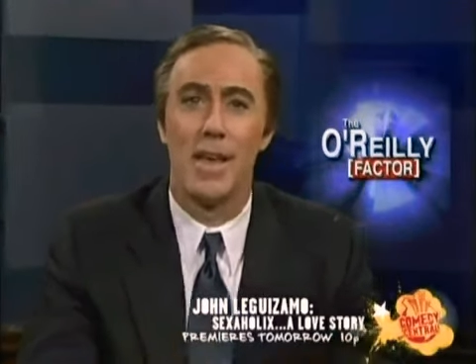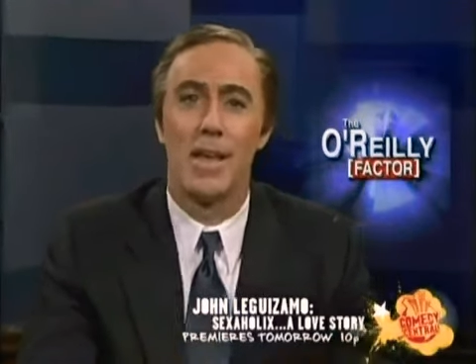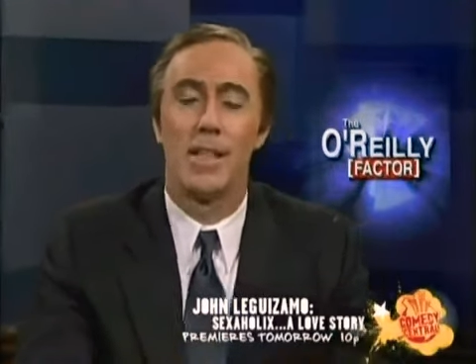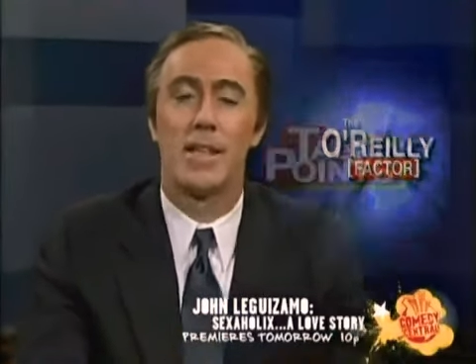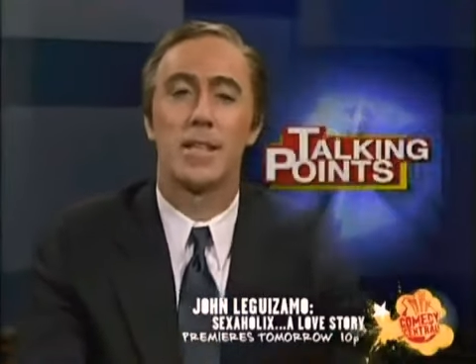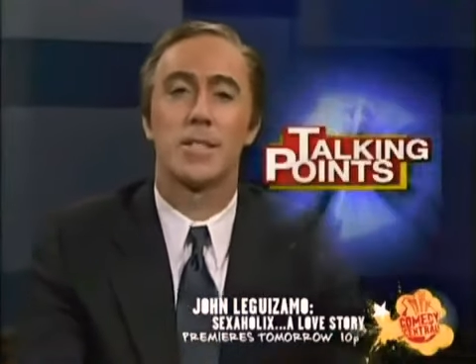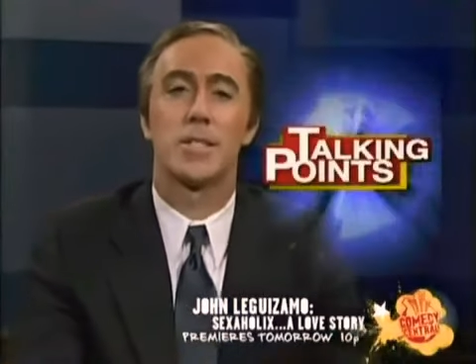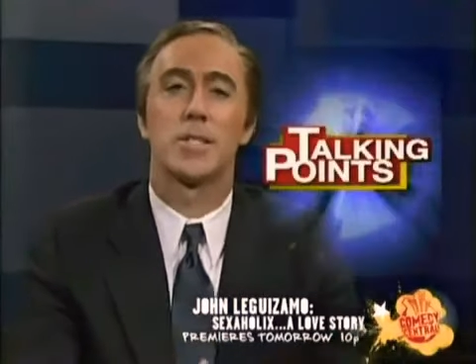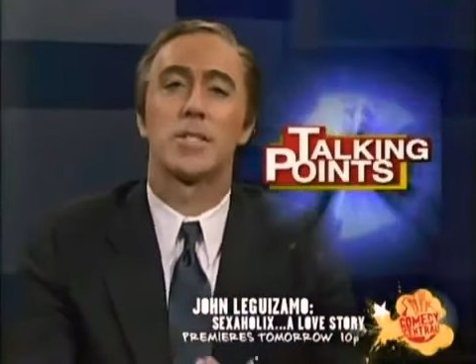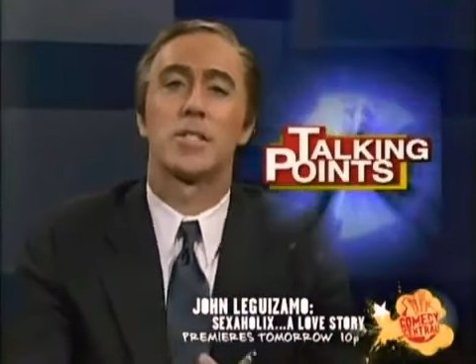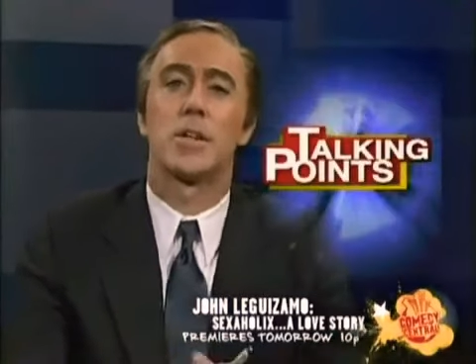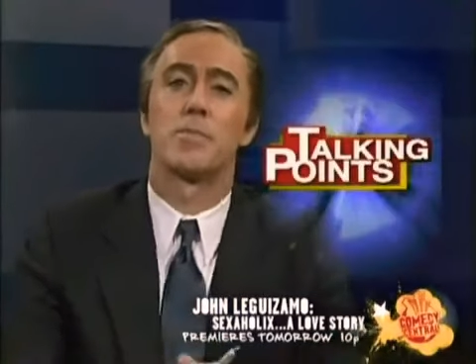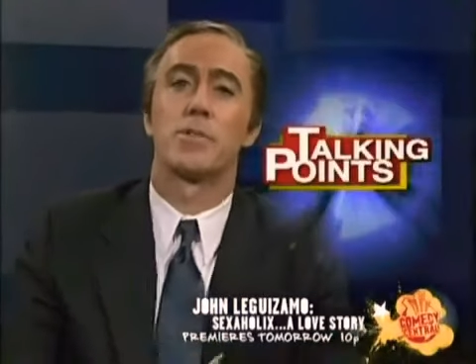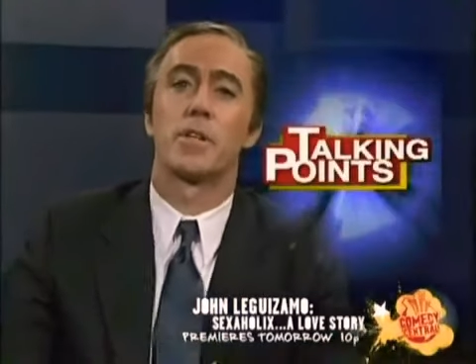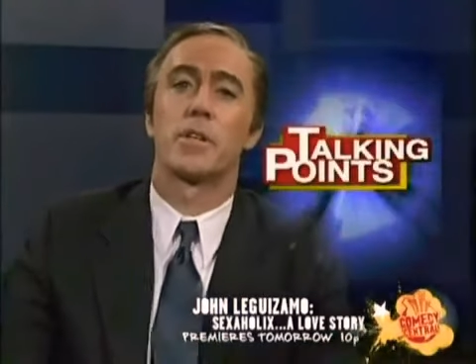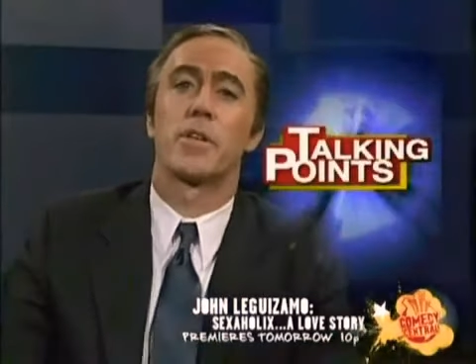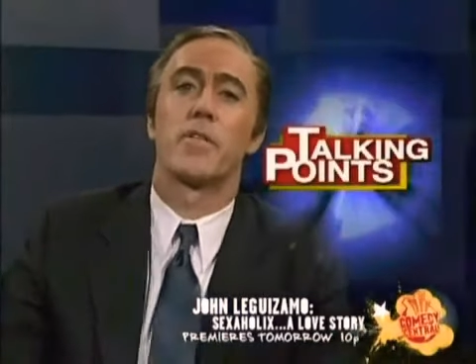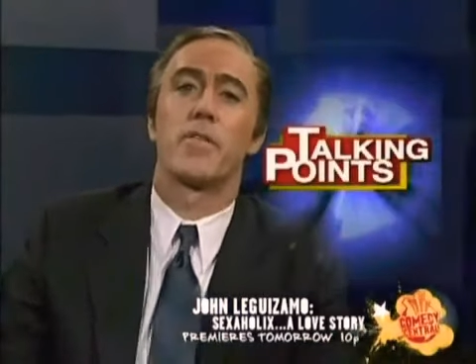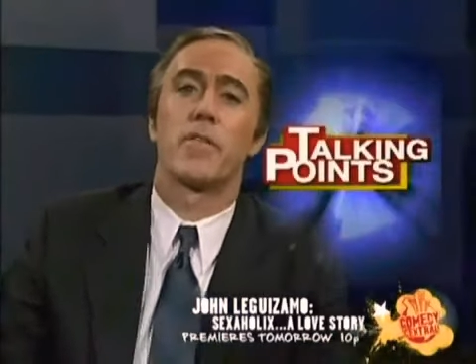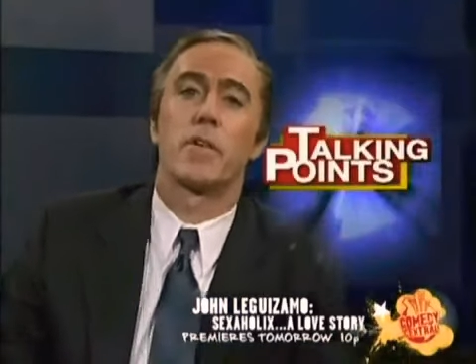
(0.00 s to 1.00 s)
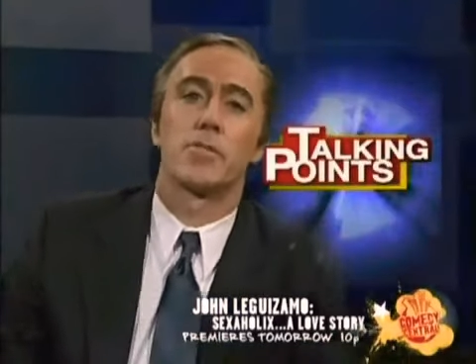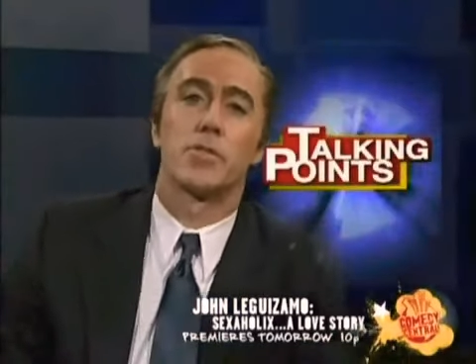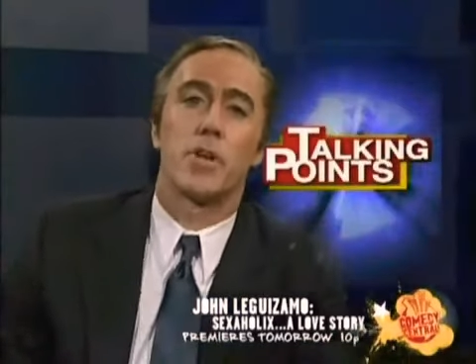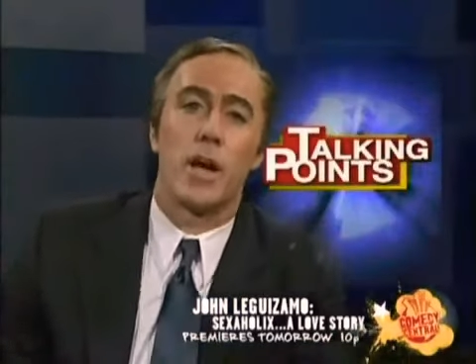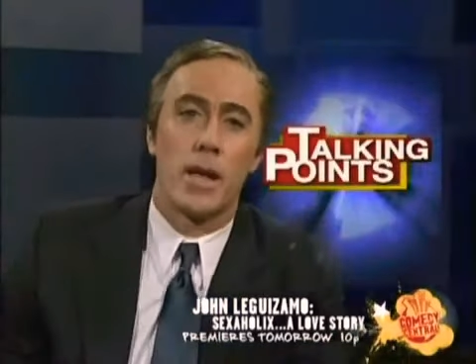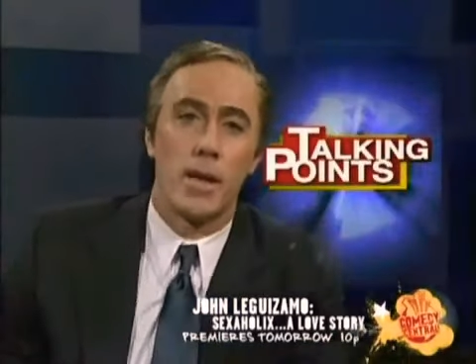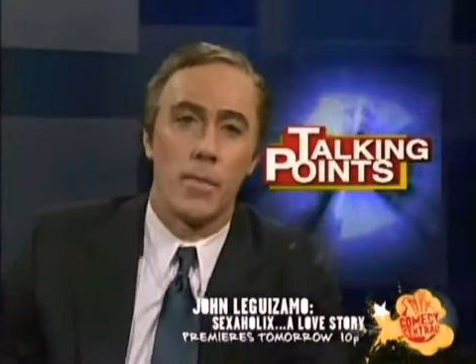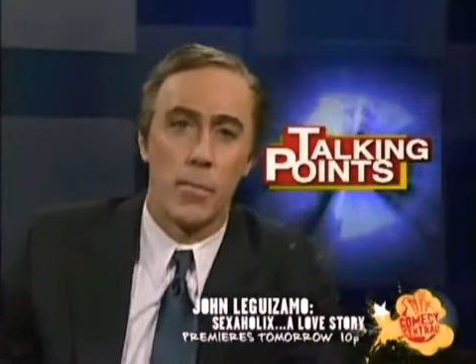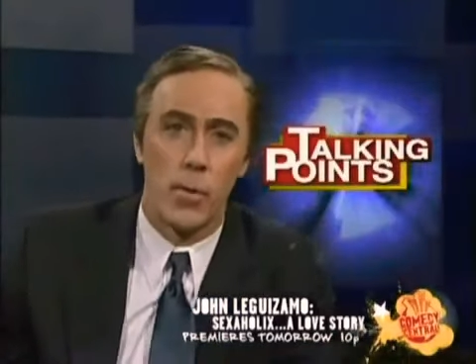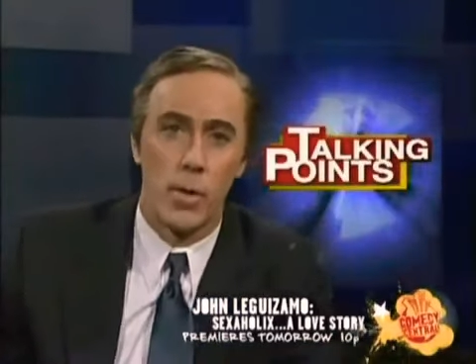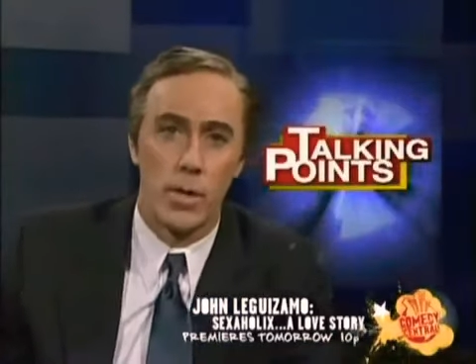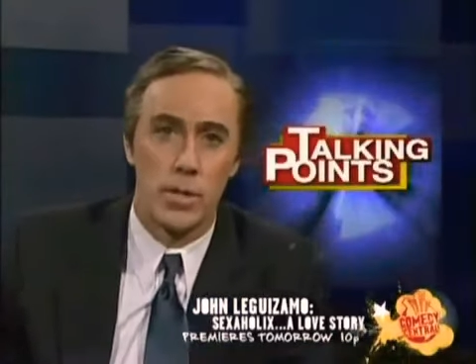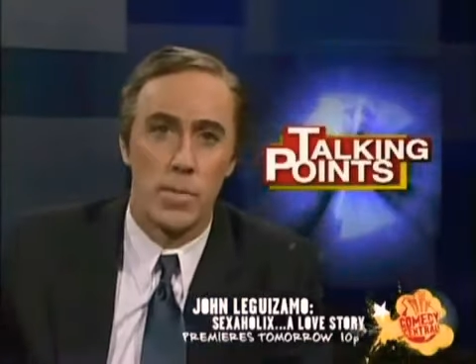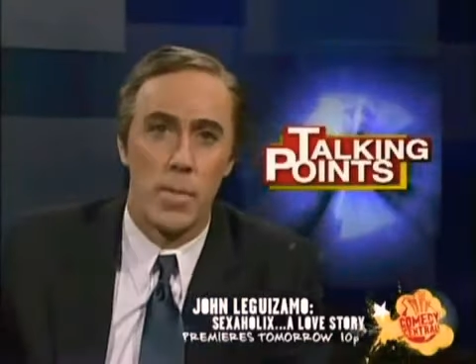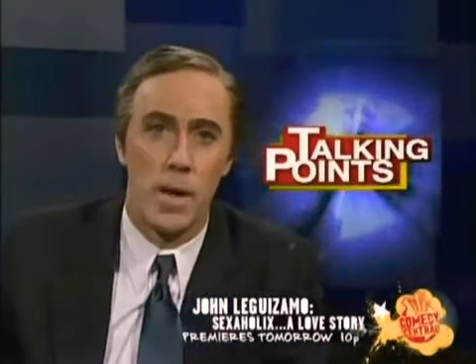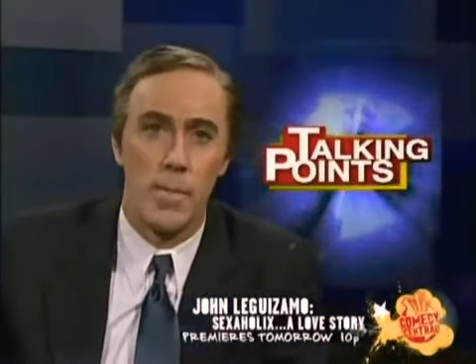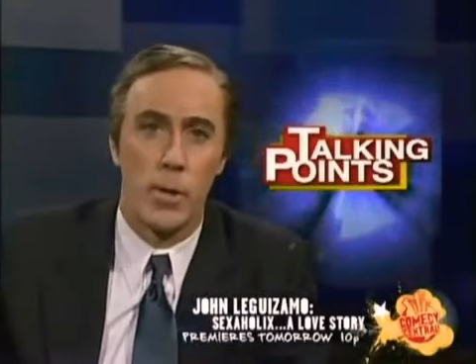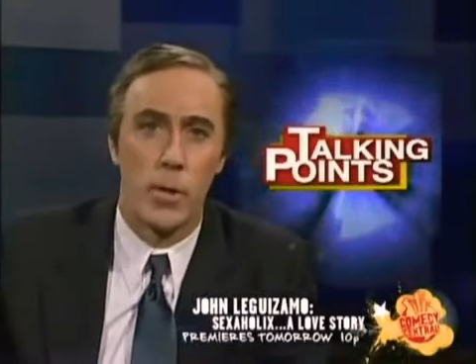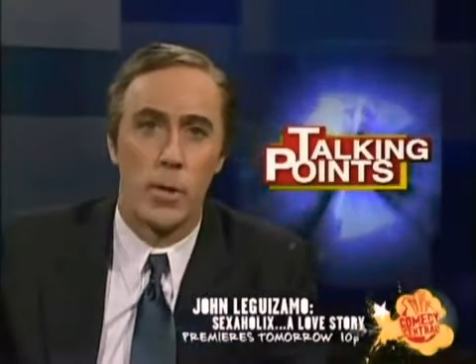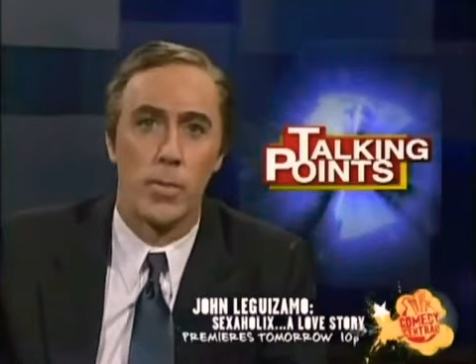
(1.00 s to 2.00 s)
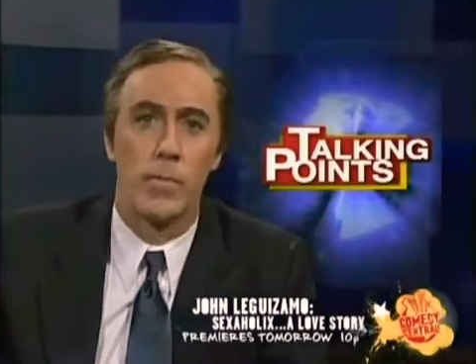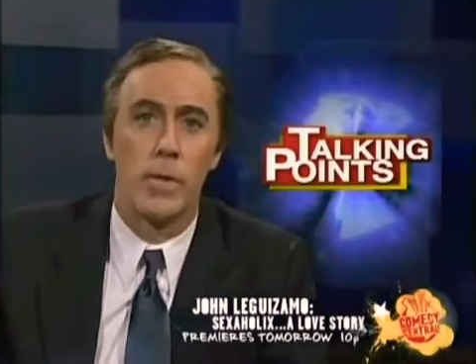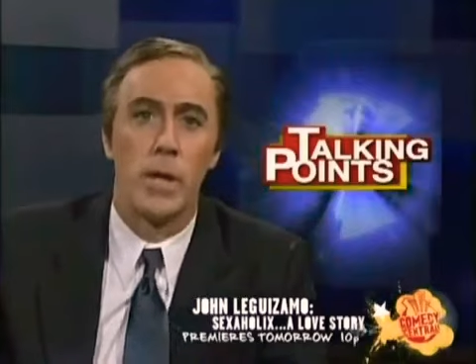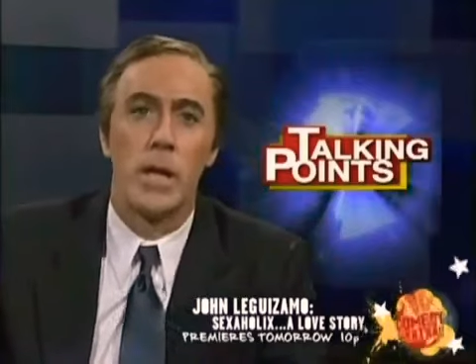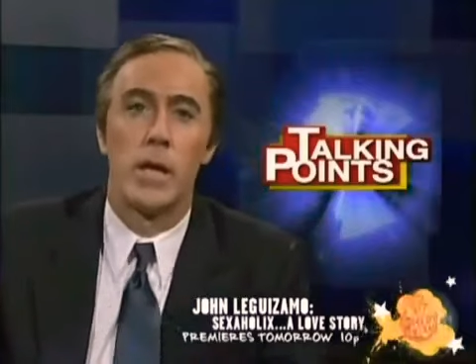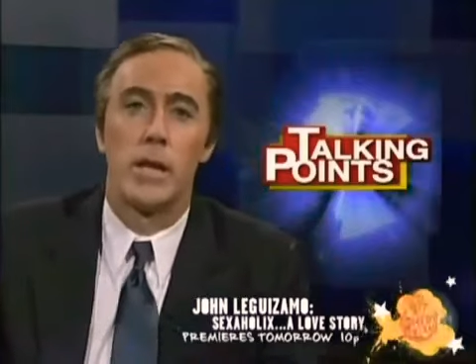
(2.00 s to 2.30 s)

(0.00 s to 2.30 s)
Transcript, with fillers: That's the subject of our Talking Points memo.